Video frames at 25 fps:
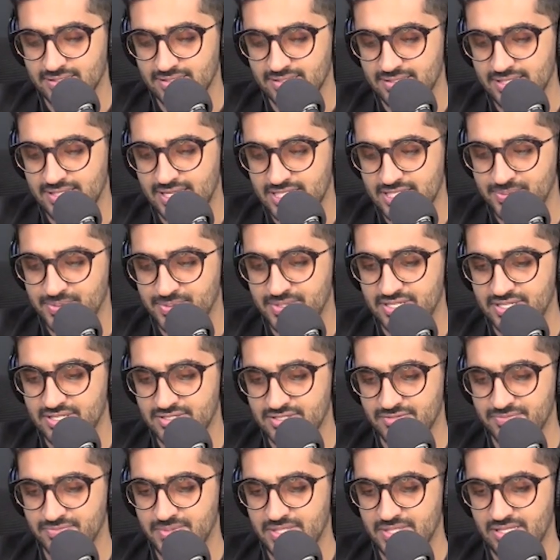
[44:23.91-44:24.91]
the
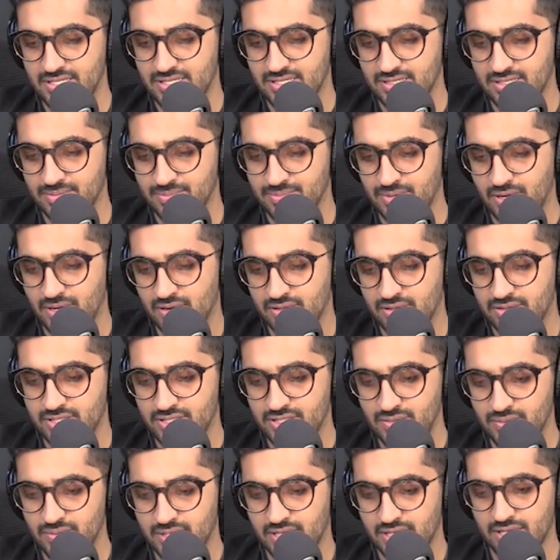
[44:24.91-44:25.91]
experience of being brown in the
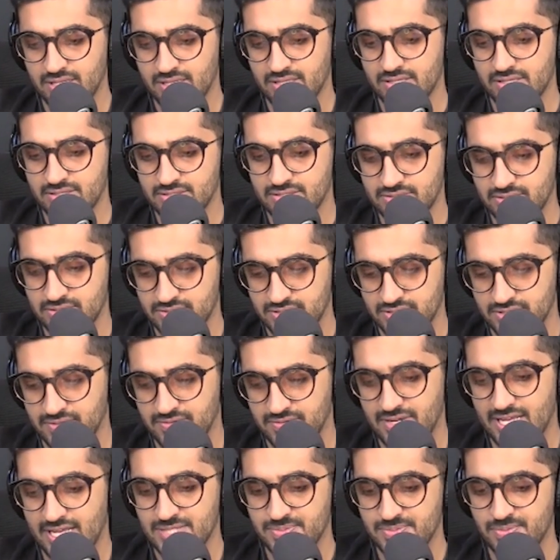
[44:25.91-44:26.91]
U K and sort of sort
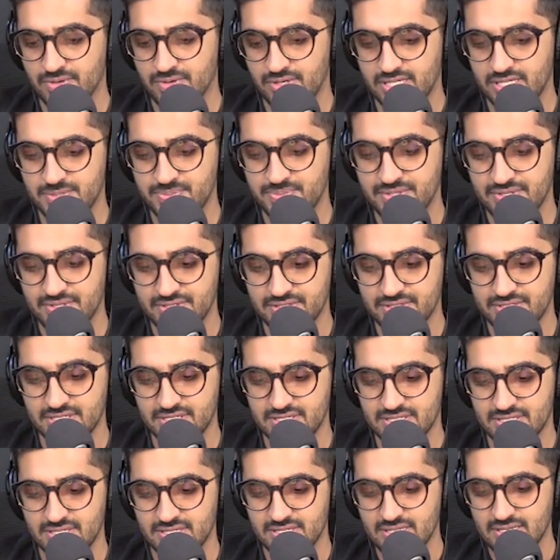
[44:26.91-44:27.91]
of diasporic
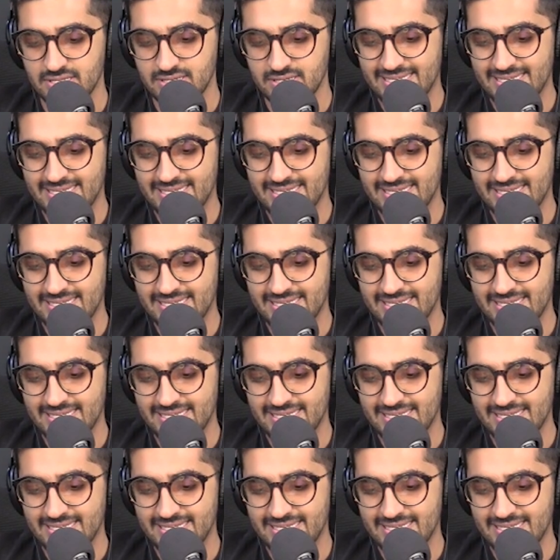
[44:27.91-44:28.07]
experiences,